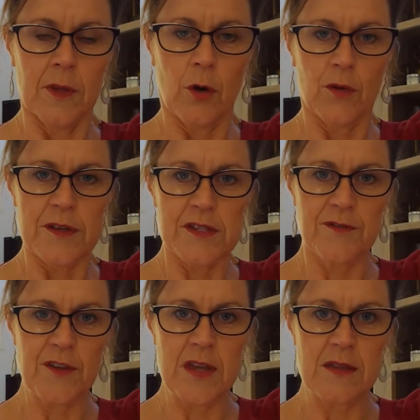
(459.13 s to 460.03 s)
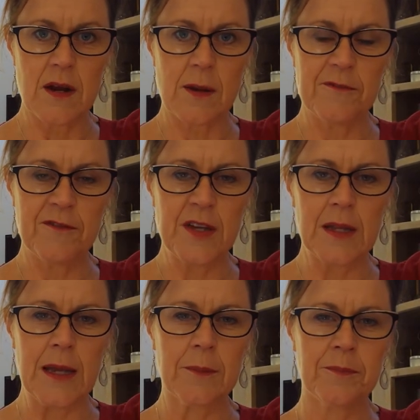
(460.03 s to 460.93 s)
All this fear that I'm
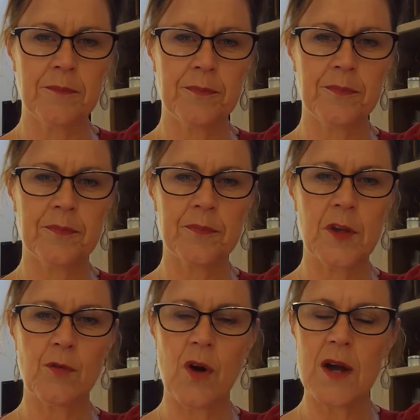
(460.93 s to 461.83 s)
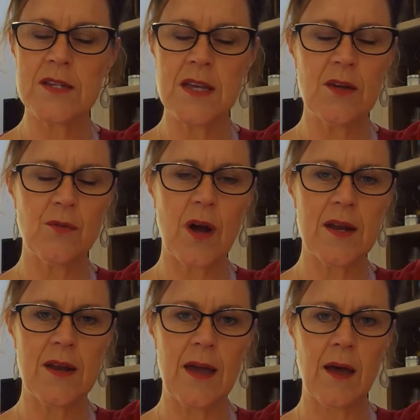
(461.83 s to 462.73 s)
feeling, right here, right
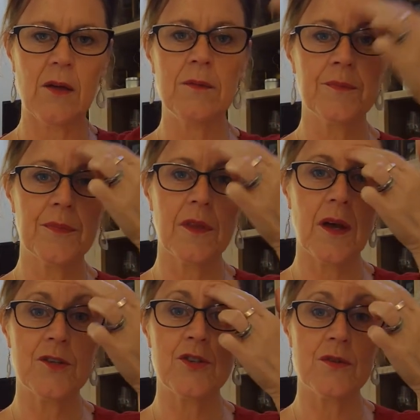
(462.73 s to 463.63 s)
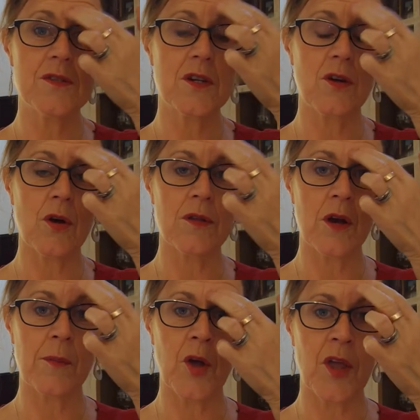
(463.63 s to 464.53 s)
now, I choose to know that
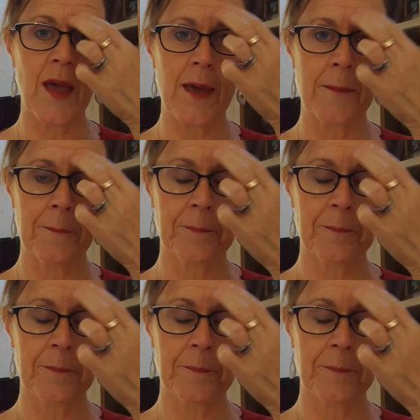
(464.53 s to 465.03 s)
I'm okay.